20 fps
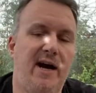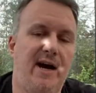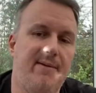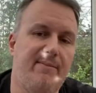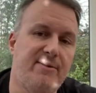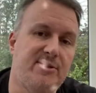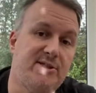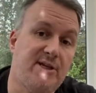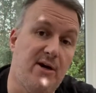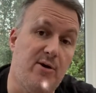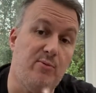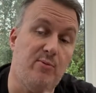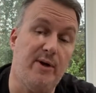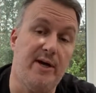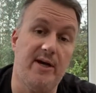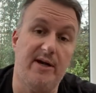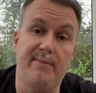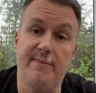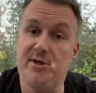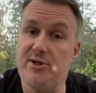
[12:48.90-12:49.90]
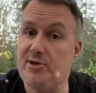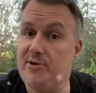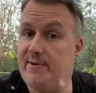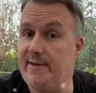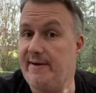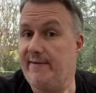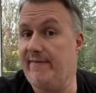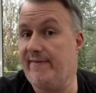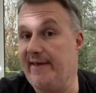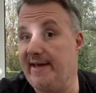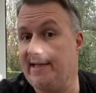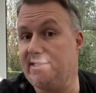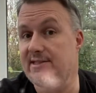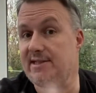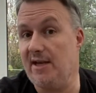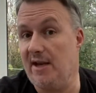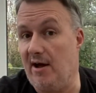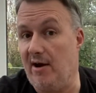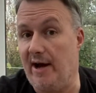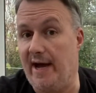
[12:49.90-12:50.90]
So we're going to be doing things
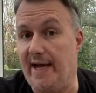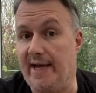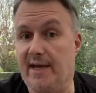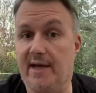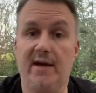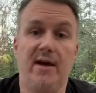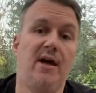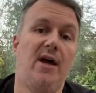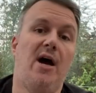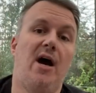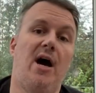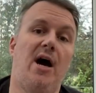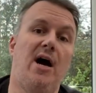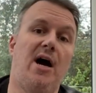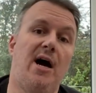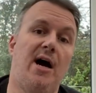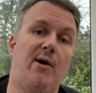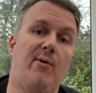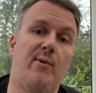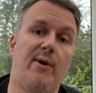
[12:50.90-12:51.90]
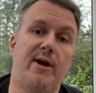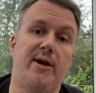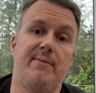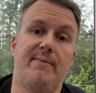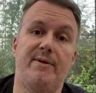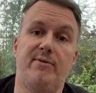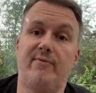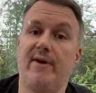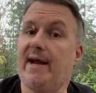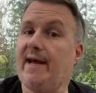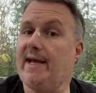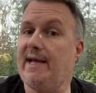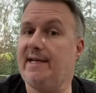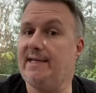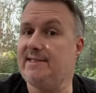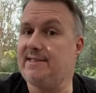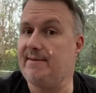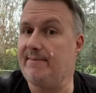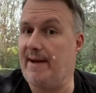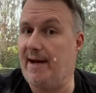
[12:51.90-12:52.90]
like, we're going to be
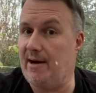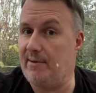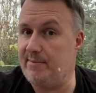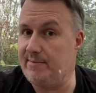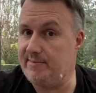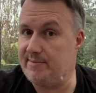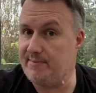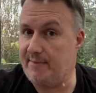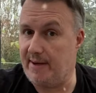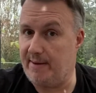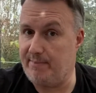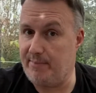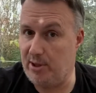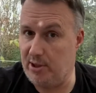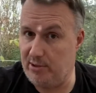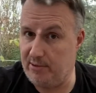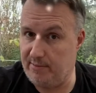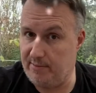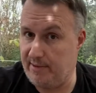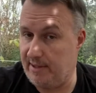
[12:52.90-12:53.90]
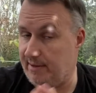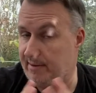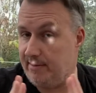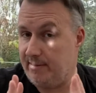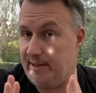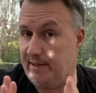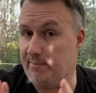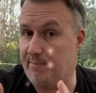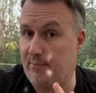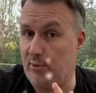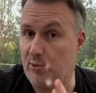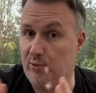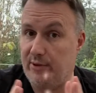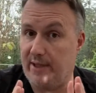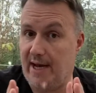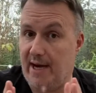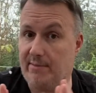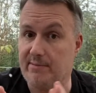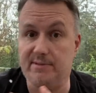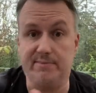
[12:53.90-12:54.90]
ranking some albums by all the
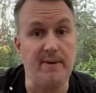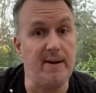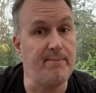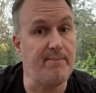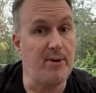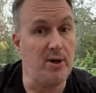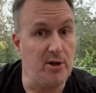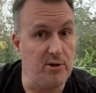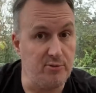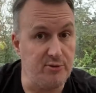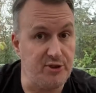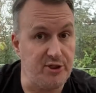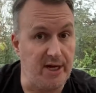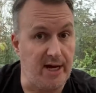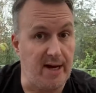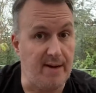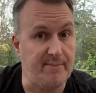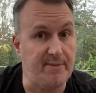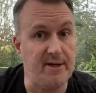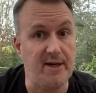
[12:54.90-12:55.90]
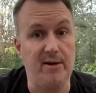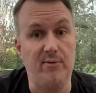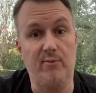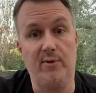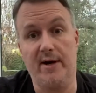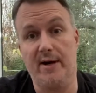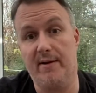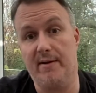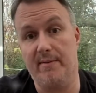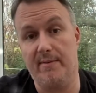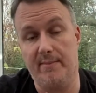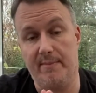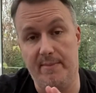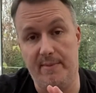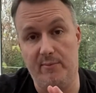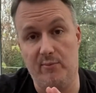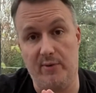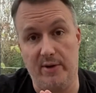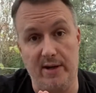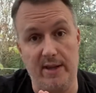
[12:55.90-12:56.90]
albums by Pearl Jam, you know, one of
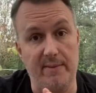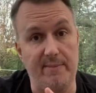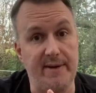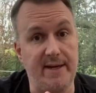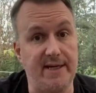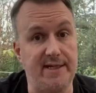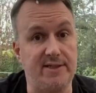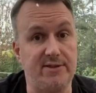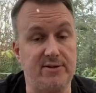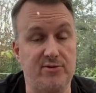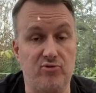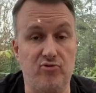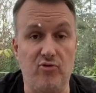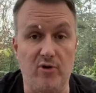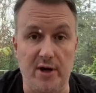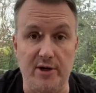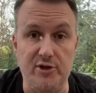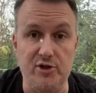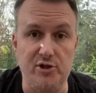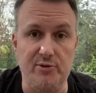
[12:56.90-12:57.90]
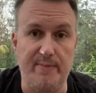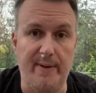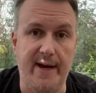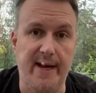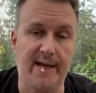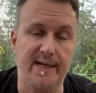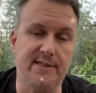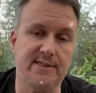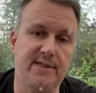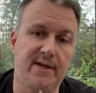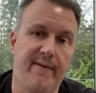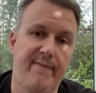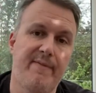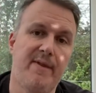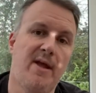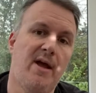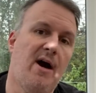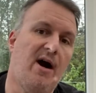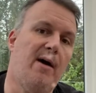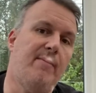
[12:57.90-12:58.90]
the biggest grunge bands.
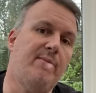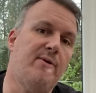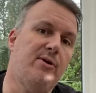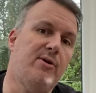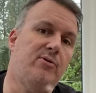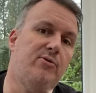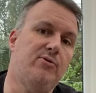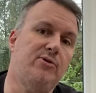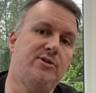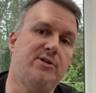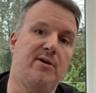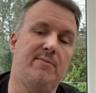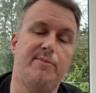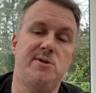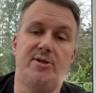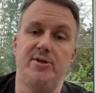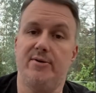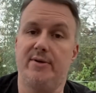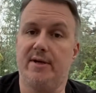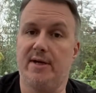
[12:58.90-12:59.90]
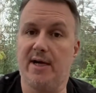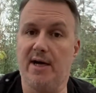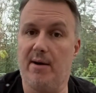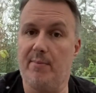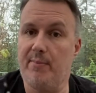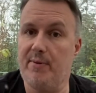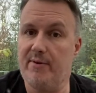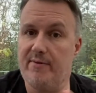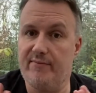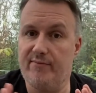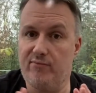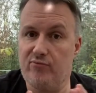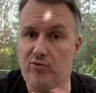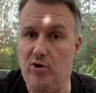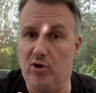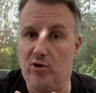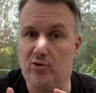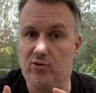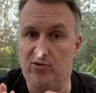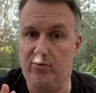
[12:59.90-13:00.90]
I'm going to also be doing a couple of
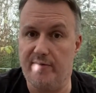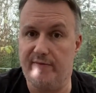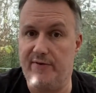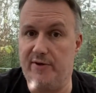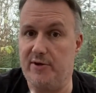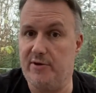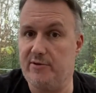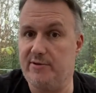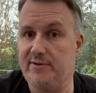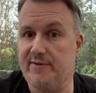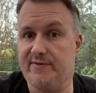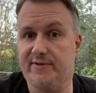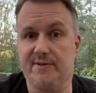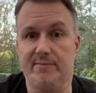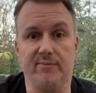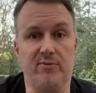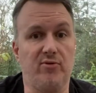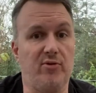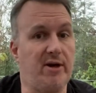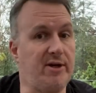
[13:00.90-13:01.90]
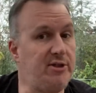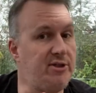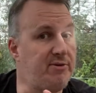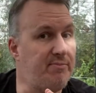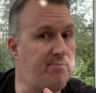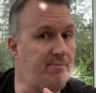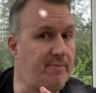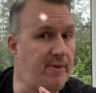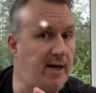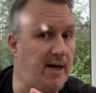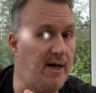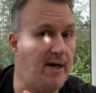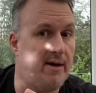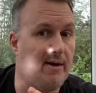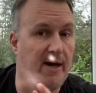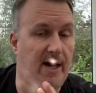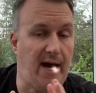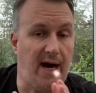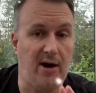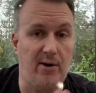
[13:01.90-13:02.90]
rock reviews of some grunge
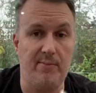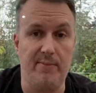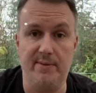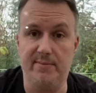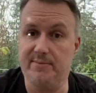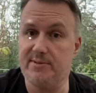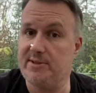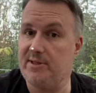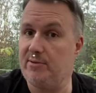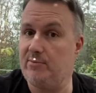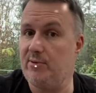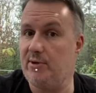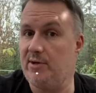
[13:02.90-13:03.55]
albums that